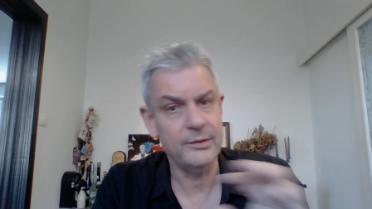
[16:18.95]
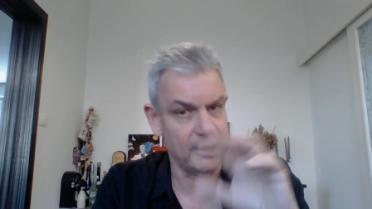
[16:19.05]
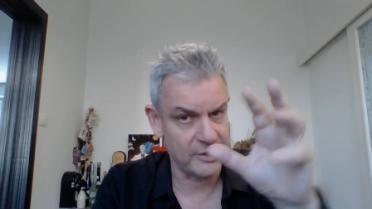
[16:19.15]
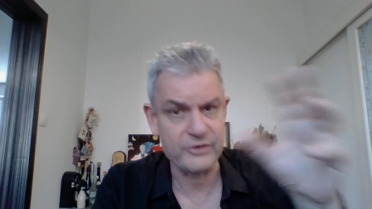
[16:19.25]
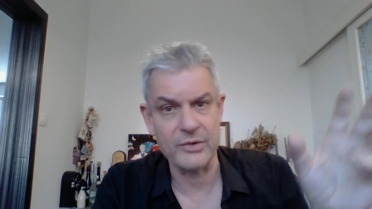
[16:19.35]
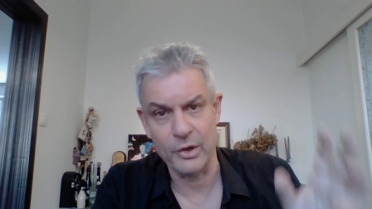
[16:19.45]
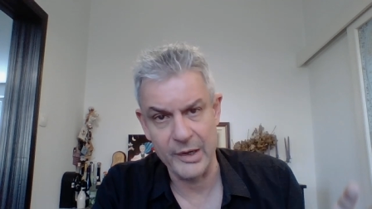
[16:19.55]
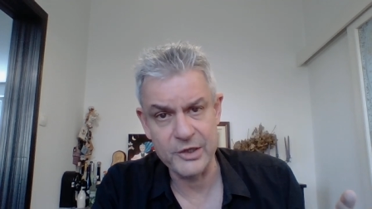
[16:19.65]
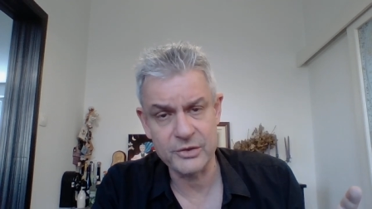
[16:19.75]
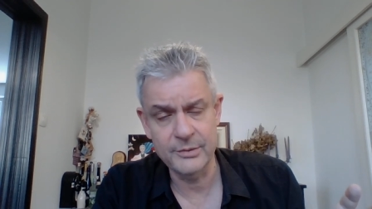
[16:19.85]
the
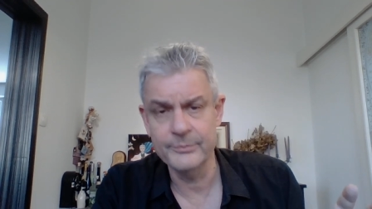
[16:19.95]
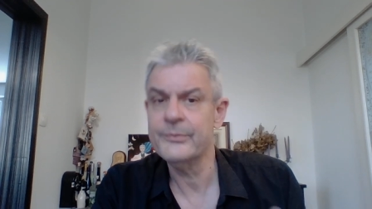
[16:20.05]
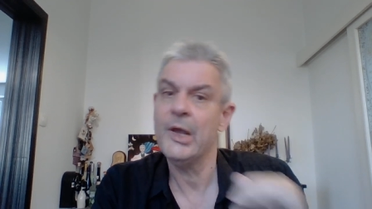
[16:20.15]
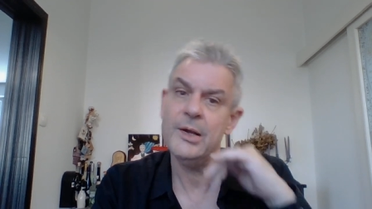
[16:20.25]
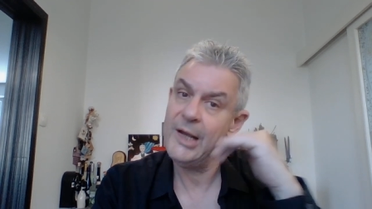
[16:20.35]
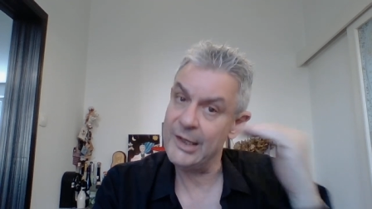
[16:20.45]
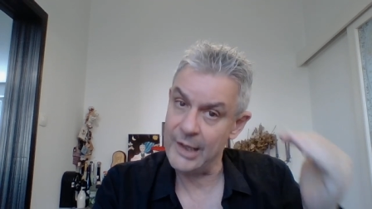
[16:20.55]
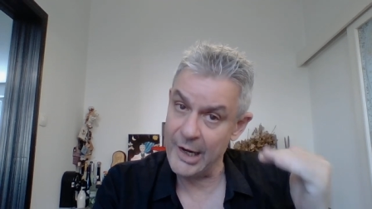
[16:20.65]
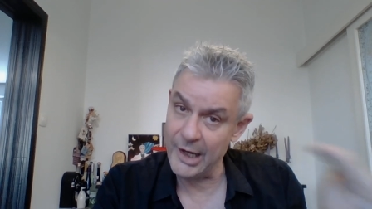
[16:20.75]
dysregulation, and